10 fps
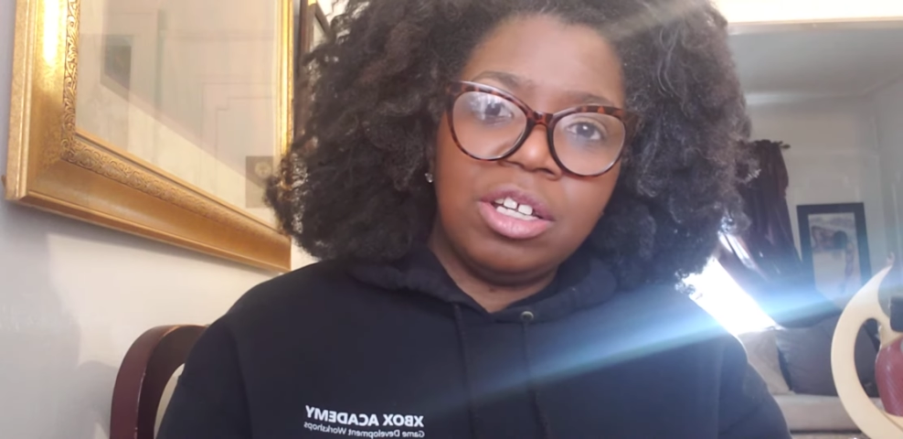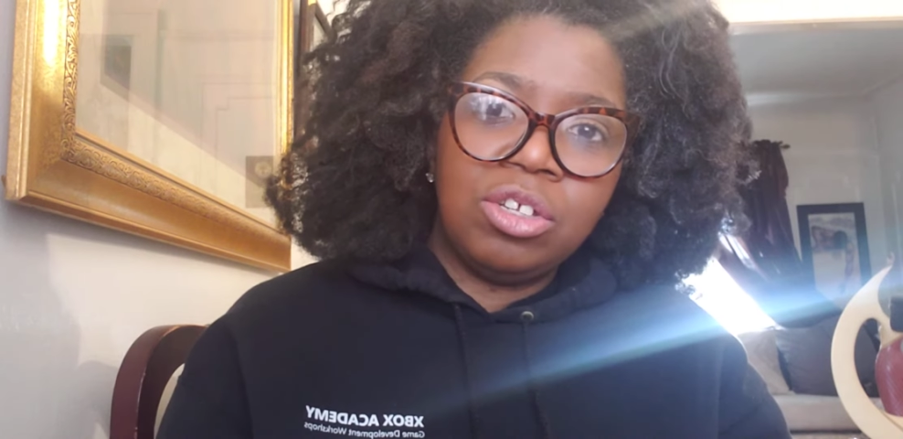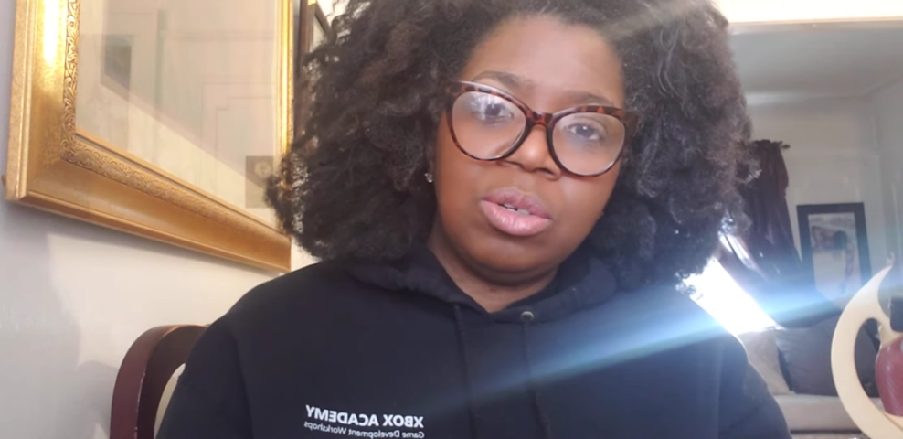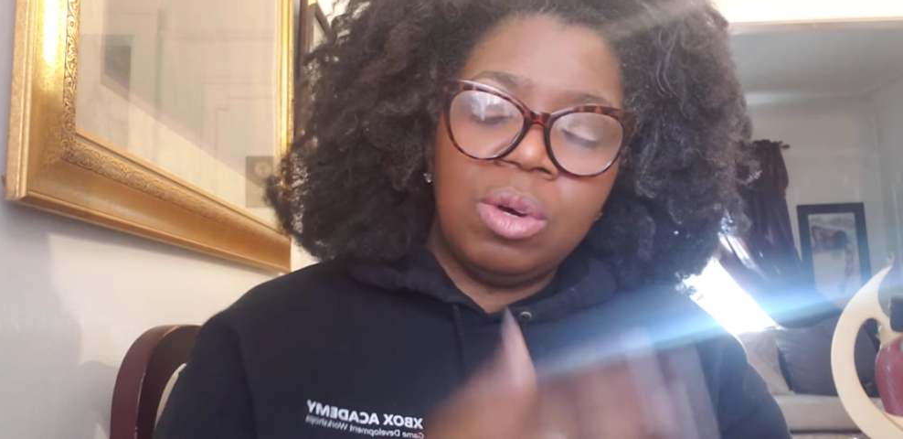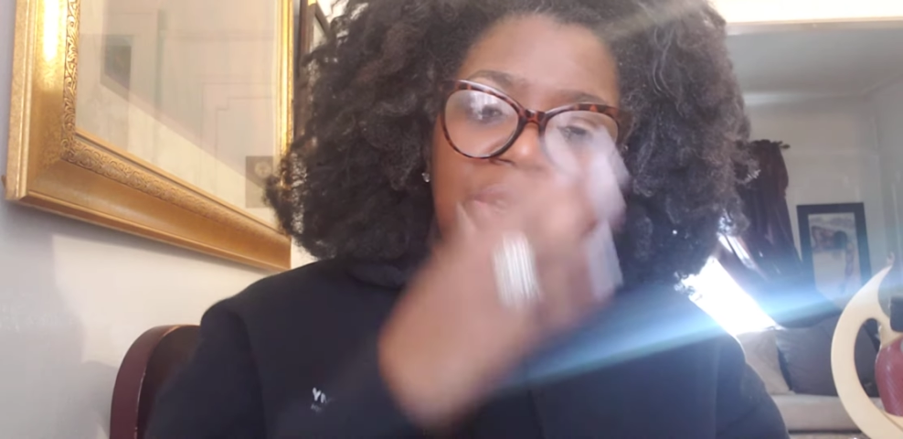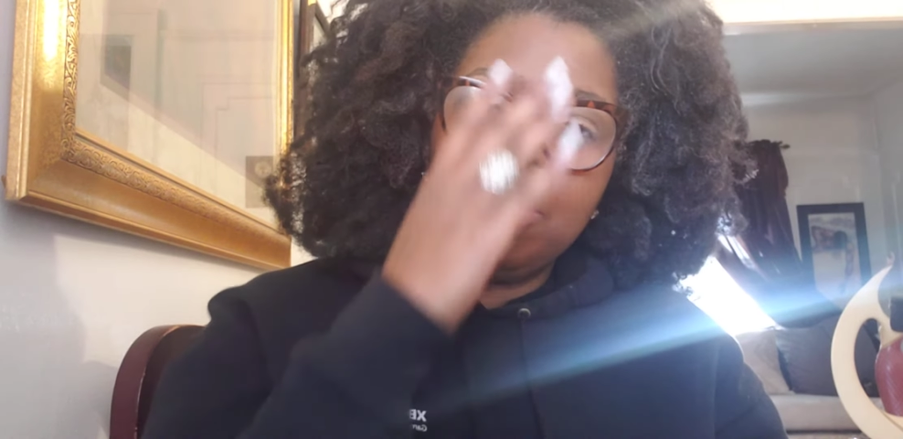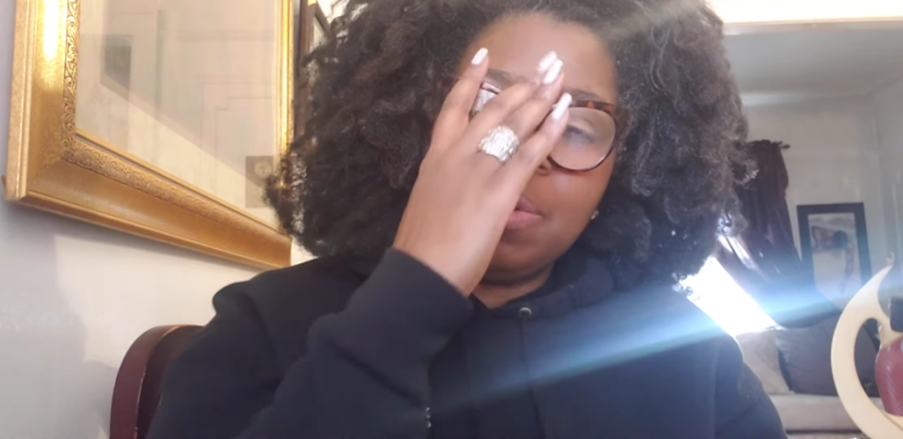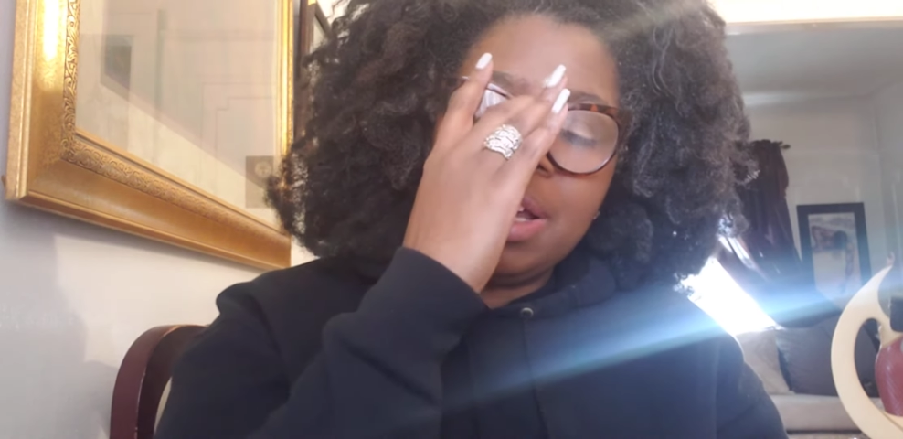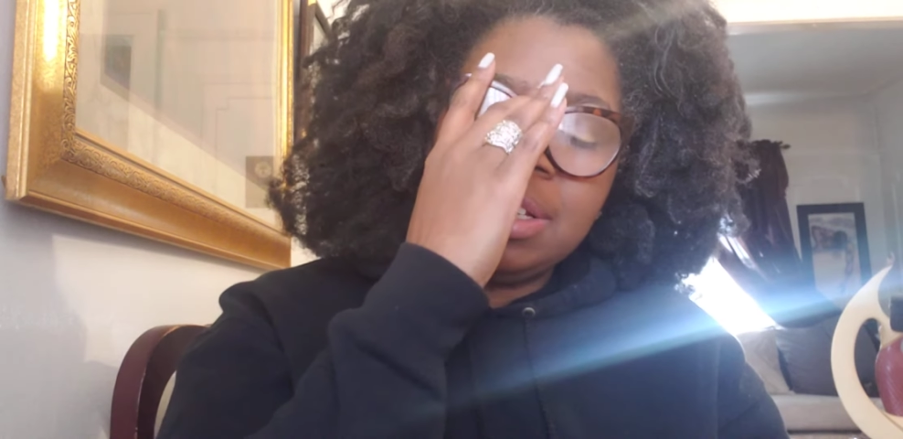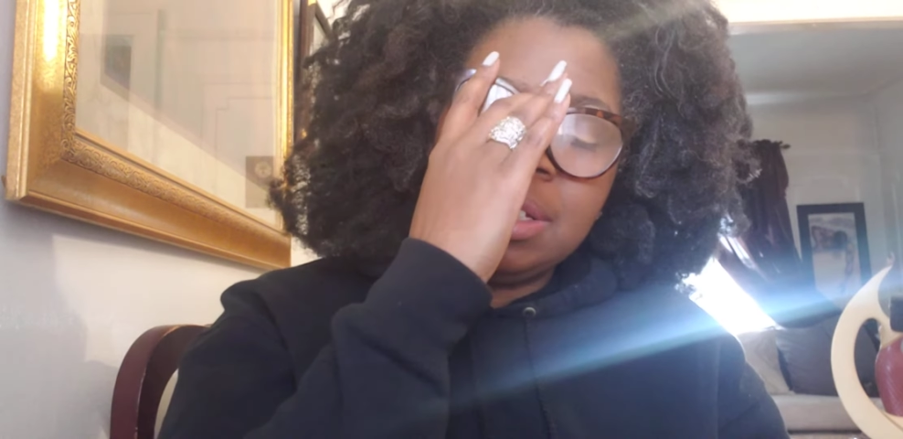it to, or your
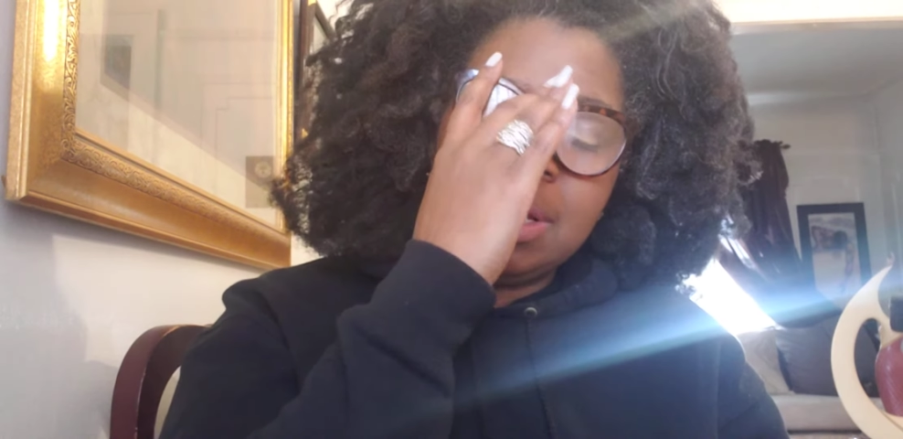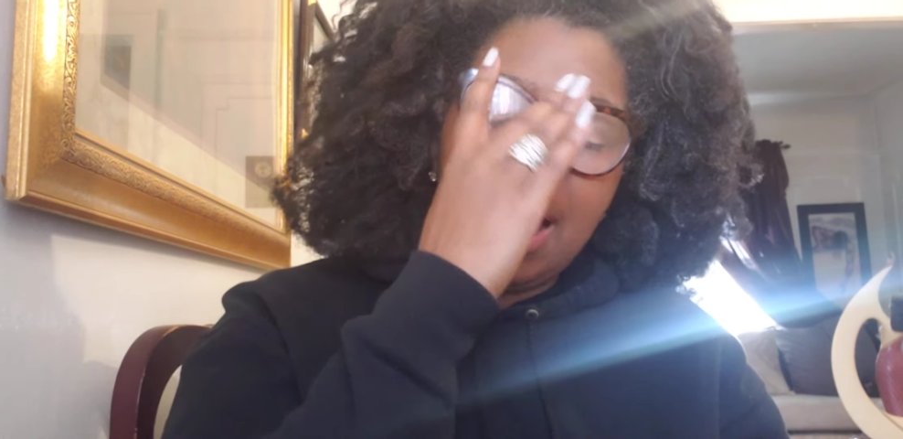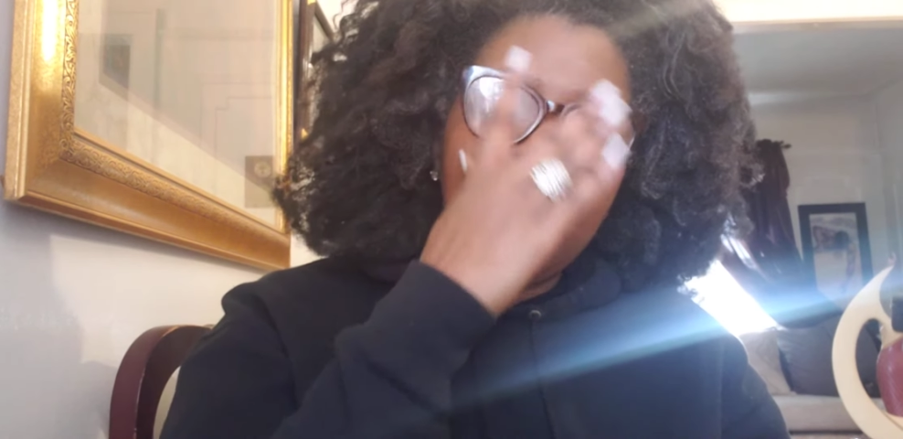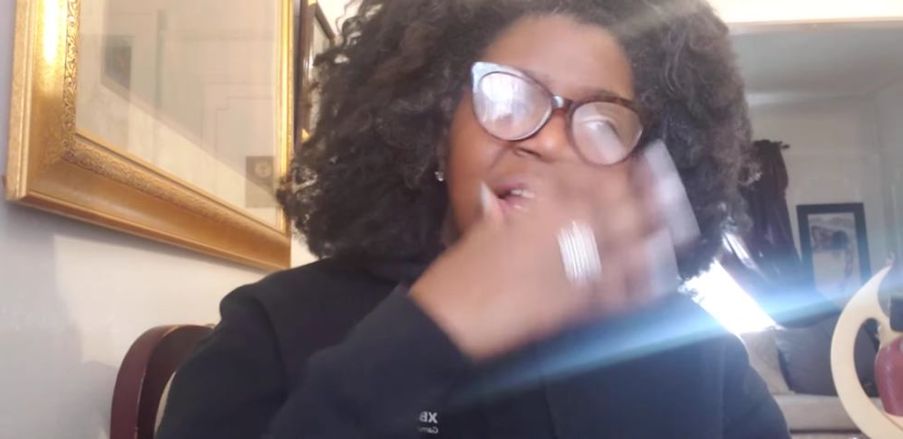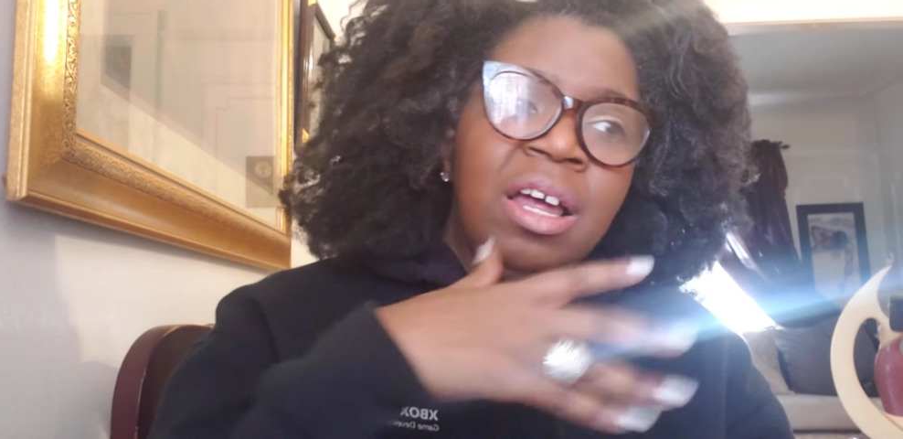brand is not